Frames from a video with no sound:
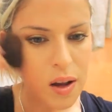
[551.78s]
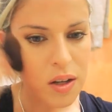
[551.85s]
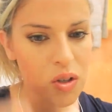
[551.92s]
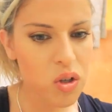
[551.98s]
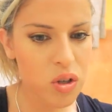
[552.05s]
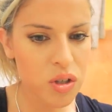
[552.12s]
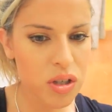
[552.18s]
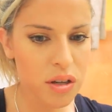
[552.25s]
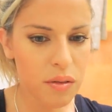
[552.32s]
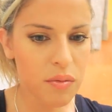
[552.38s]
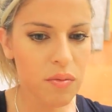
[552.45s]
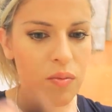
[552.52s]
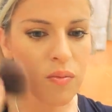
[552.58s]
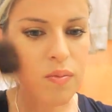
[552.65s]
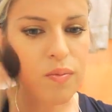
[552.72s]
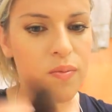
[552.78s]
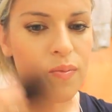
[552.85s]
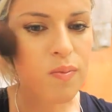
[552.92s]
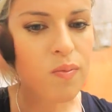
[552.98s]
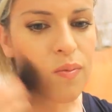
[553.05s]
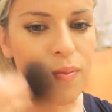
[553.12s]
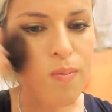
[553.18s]
And just
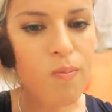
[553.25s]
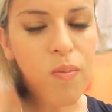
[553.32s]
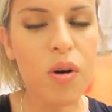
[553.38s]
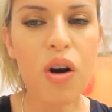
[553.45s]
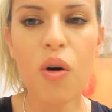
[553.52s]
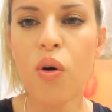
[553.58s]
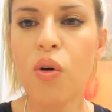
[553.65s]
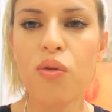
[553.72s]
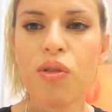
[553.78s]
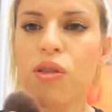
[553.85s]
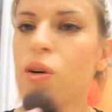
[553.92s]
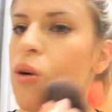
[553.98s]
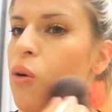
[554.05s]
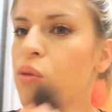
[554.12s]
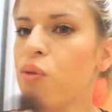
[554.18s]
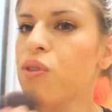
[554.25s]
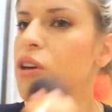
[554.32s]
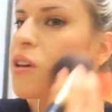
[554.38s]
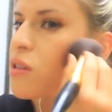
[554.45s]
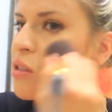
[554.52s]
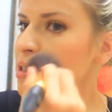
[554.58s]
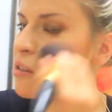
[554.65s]
go over the whole
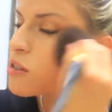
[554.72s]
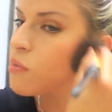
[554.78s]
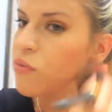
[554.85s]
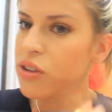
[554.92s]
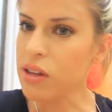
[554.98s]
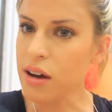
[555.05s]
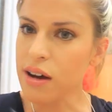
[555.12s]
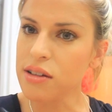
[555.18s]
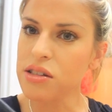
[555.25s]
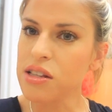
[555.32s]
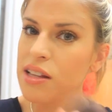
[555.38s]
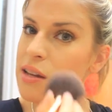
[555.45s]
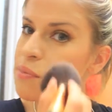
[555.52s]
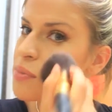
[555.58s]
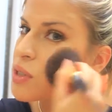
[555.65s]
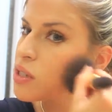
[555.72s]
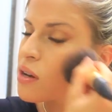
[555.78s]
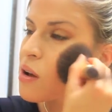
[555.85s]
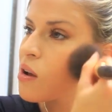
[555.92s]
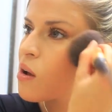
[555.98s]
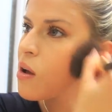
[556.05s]
face except for the eyes and lips.